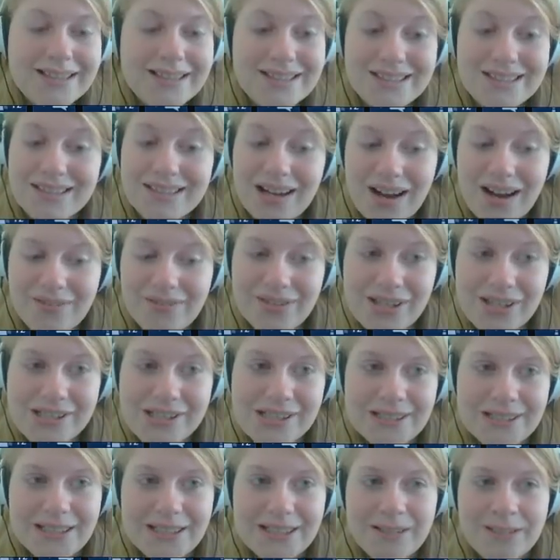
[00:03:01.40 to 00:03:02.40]
then
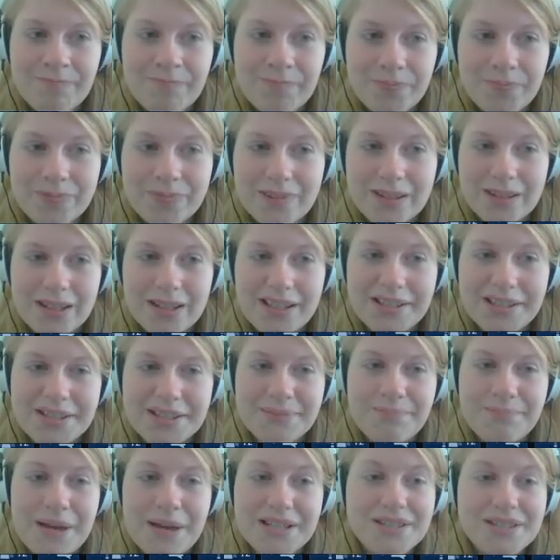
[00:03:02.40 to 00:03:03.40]
that's
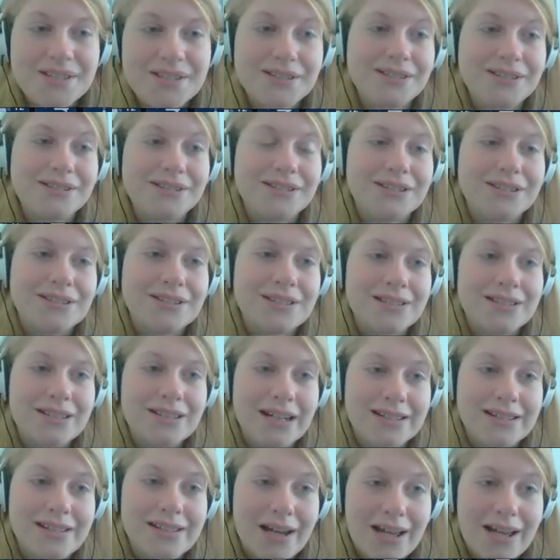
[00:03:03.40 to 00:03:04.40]
obviously
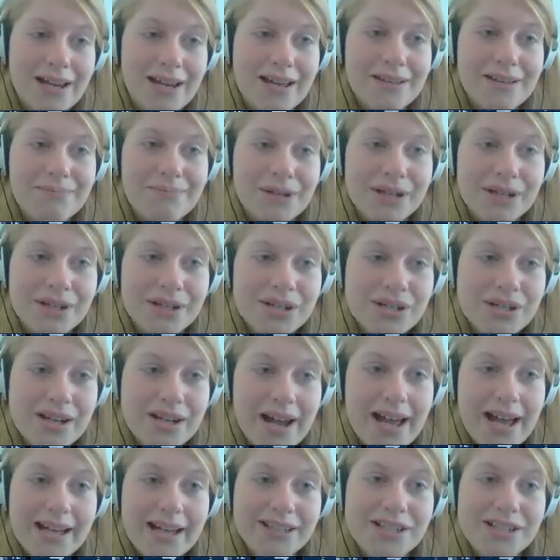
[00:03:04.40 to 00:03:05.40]
it's best
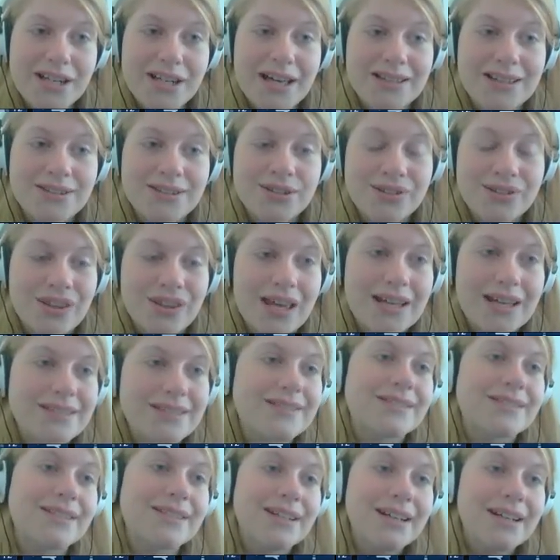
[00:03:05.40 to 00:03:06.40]
to not die
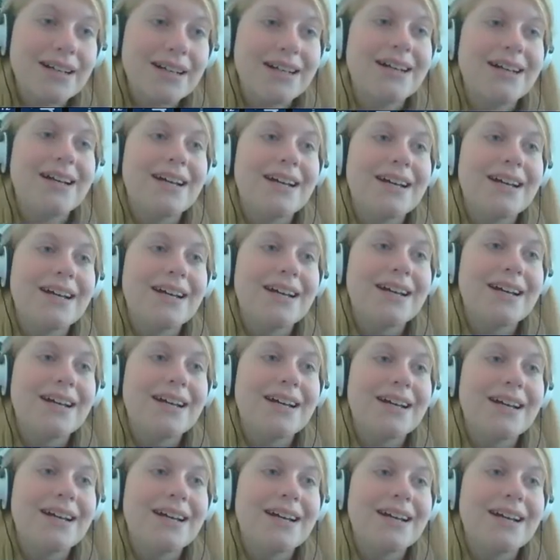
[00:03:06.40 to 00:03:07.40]
that much. I
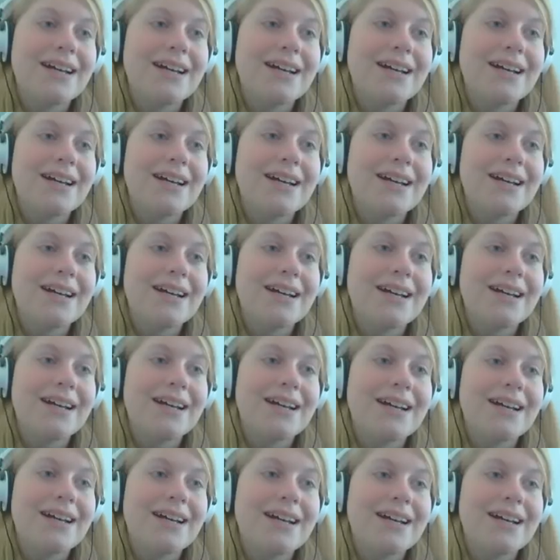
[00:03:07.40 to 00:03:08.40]
actually had 2 deaths,
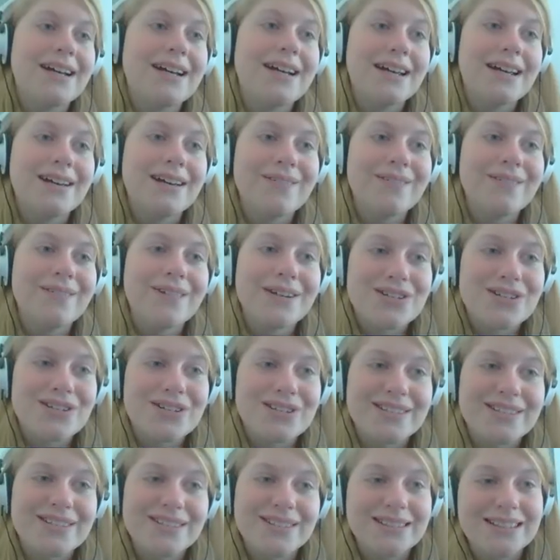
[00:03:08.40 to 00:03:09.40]
which
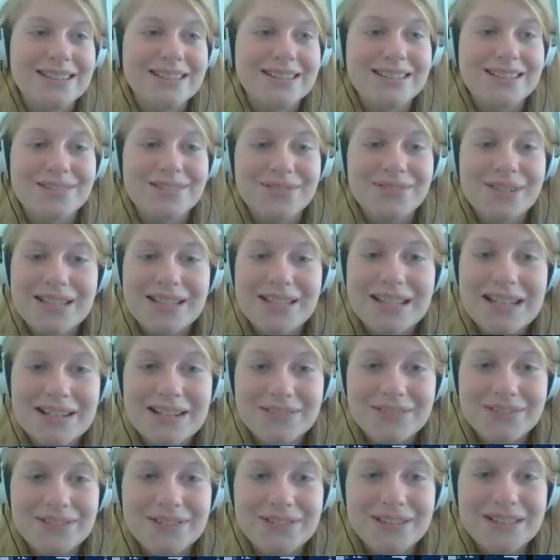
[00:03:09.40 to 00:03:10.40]
was good because we
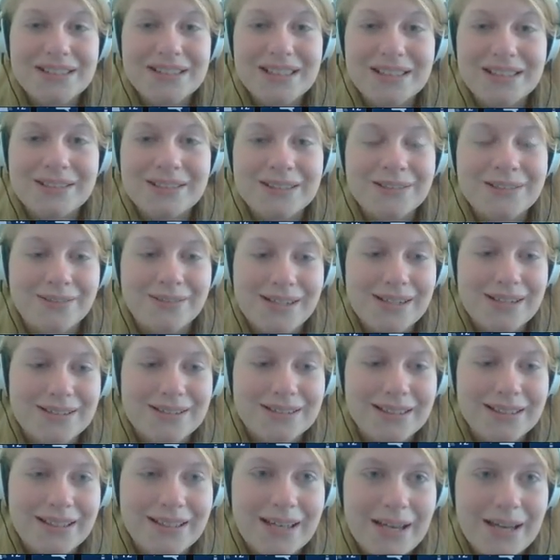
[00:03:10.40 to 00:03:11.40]
didn't want
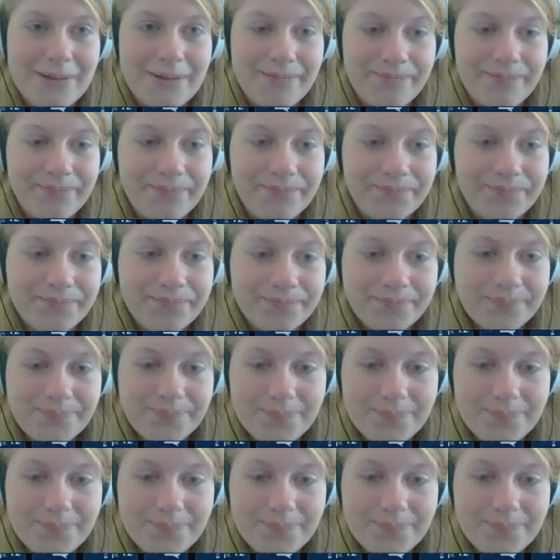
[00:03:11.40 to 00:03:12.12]
win early game.